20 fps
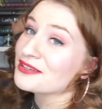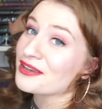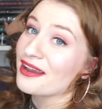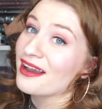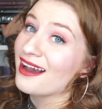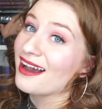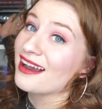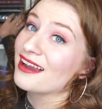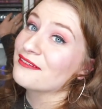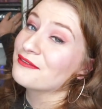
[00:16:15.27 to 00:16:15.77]
So
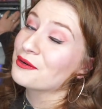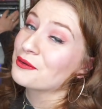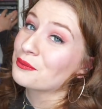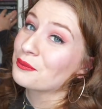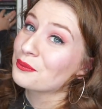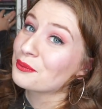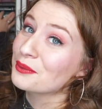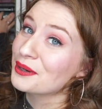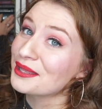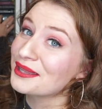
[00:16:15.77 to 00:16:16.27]
yeah,
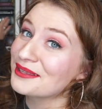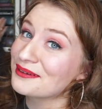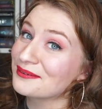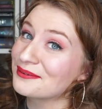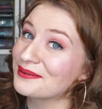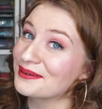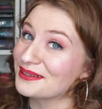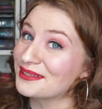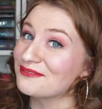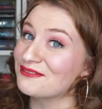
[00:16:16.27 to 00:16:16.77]
I've
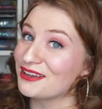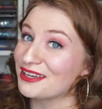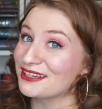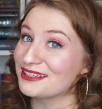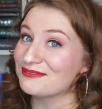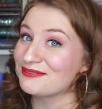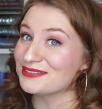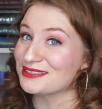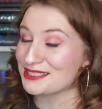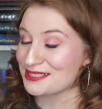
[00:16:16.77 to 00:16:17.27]
really been
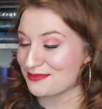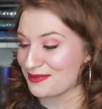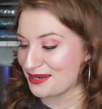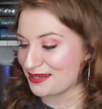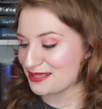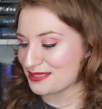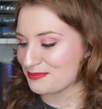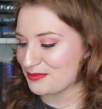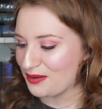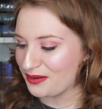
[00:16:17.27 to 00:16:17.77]

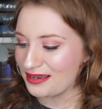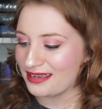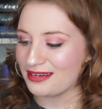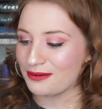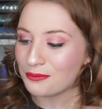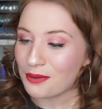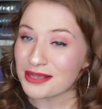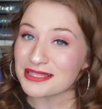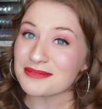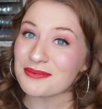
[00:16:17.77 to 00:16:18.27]
anticipating this book, and
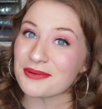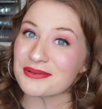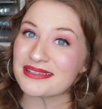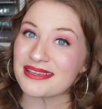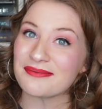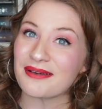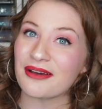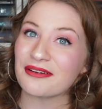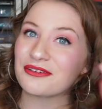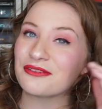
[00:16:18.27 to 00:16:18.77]
it was supposed to
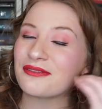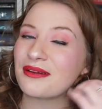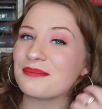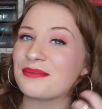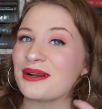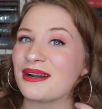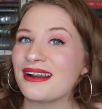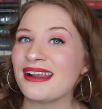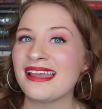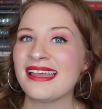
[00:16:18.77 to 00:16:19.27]
come out in
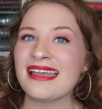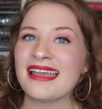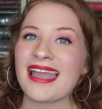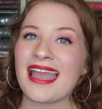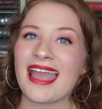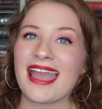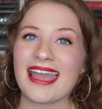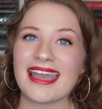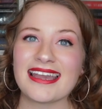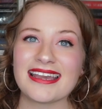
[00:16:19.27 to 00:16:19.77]
November,
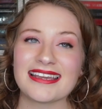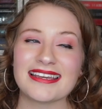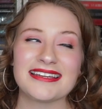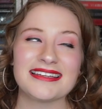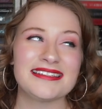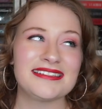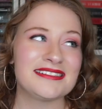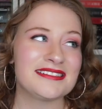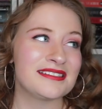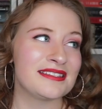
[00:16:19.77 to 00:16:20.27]

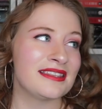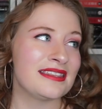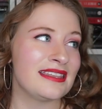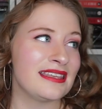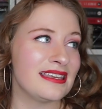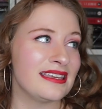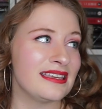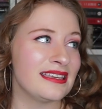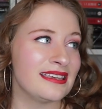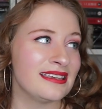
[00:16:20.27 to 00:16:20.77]
and
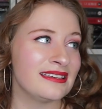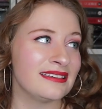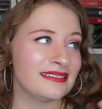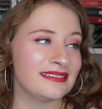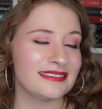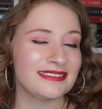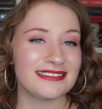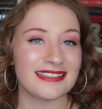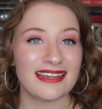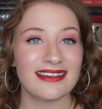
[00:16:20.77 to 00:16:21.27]
the
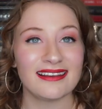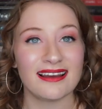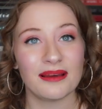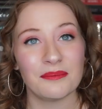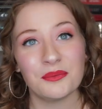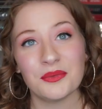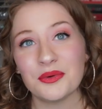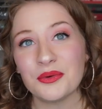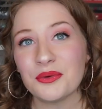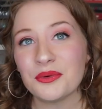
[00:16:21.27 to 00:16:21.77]
date
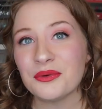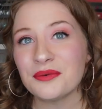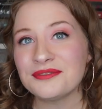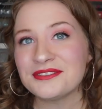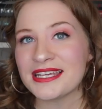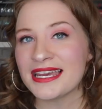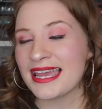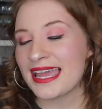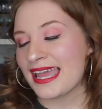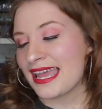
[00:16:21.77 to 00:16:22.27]
got
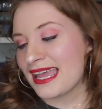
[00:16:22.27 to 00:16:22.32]
moved,